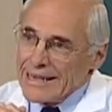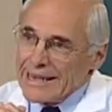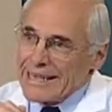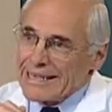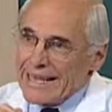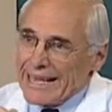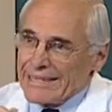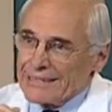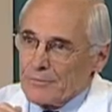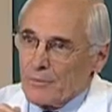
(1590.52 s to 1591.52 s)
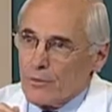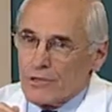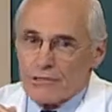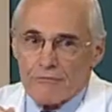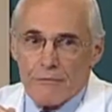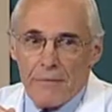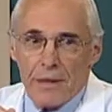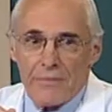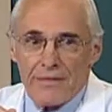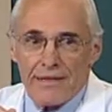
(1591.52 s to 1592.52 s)
Again, it's important to
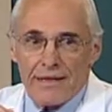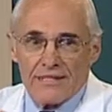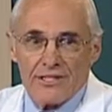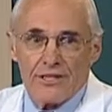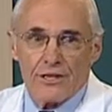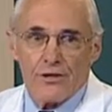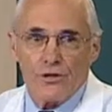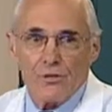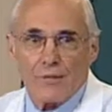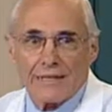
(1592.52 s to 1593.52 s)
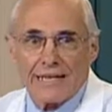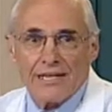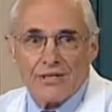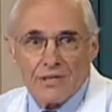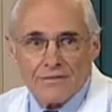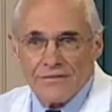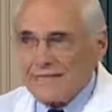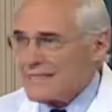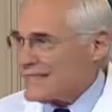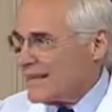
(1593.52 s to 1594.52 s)
remember that it's the accumulation of
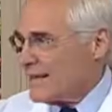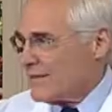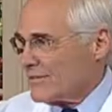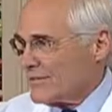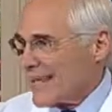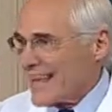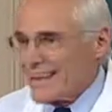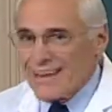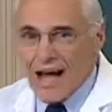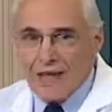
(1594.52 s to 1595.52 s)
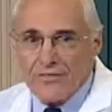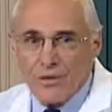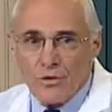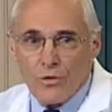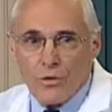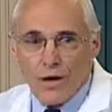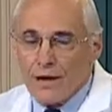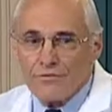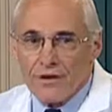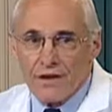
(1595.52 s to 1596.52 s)
these cells and not
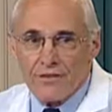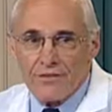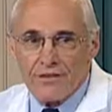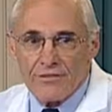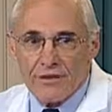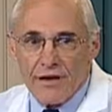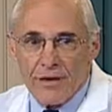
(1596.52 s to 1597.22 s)
of these